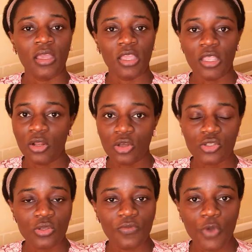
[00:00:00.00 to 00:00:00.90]
a
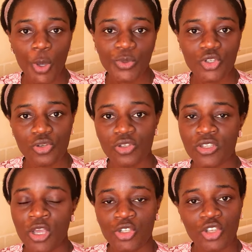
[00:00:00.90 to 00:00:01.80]
lot of
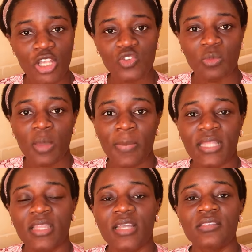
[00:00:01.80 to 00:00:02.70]
options. Just
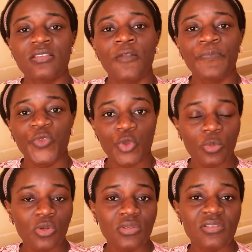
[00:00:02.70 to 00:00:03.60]
remember that
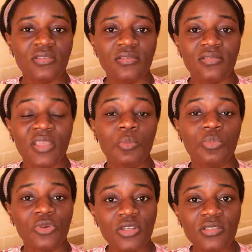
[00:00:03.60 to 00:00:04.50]
they
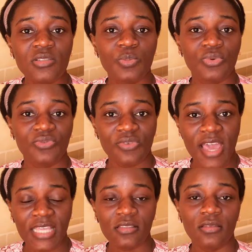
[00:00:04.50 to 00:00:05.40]
must
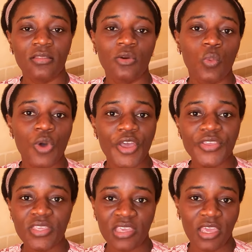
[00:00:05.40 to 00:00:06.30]
provide the
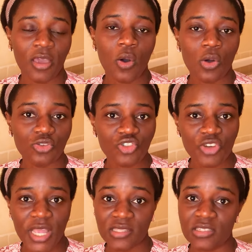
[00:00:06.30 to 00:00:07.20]
1 year
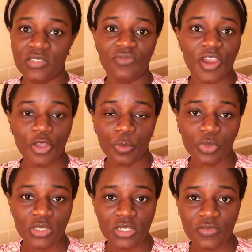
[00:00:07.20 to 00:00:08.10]
contract. It's very
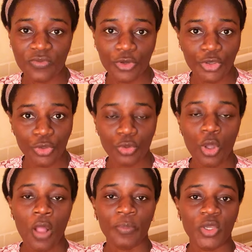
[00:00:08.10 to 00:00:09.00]
important for you,
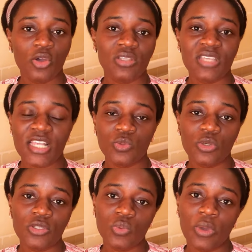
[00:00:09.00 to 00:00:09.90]
because that's
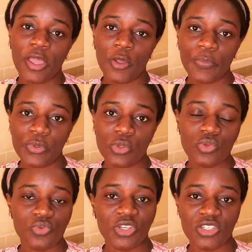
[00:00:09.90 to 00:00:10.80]
what will help you
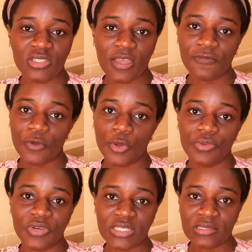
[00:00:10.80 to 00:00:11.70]
to register for your
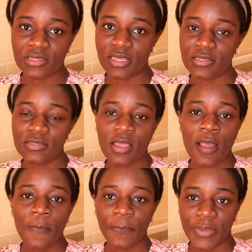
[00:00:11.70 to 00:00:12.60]
residence
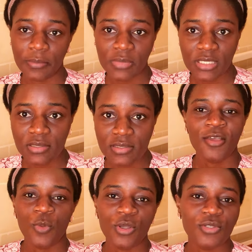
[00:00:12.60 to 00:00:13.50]
permit.
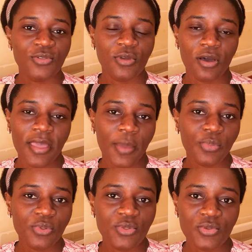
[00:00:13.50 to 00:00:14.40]
Once you're
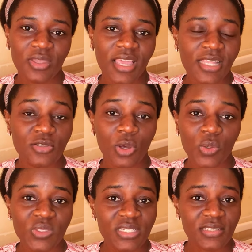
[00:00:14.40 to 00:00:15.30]
able to get
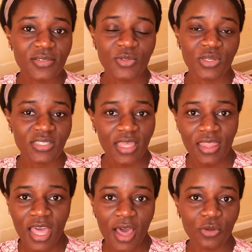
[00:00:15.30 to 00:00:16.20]
all this
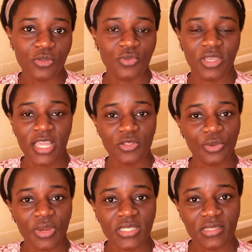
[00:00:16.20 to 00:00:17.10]
sorted out, you get
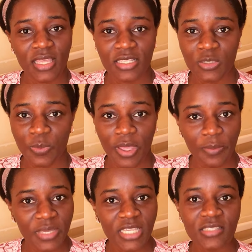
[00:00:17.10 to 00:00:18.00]
your residence
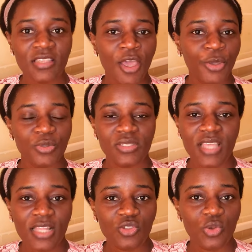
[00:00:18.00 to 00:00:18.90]
permit, you
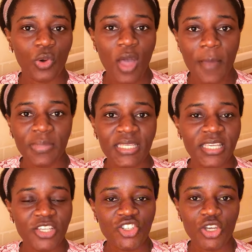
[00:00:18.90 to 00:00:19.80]
start your
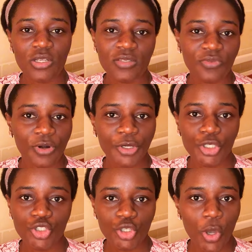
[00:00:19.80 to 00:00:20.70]
applications for
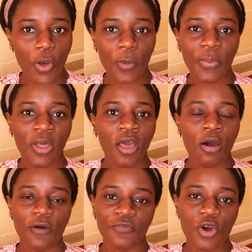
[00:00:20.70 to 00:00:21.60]
a job.
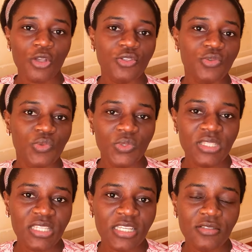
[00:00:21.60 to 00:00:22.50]
Of course, you
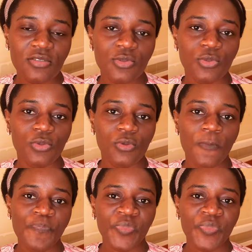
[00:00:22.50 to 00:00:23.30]
need to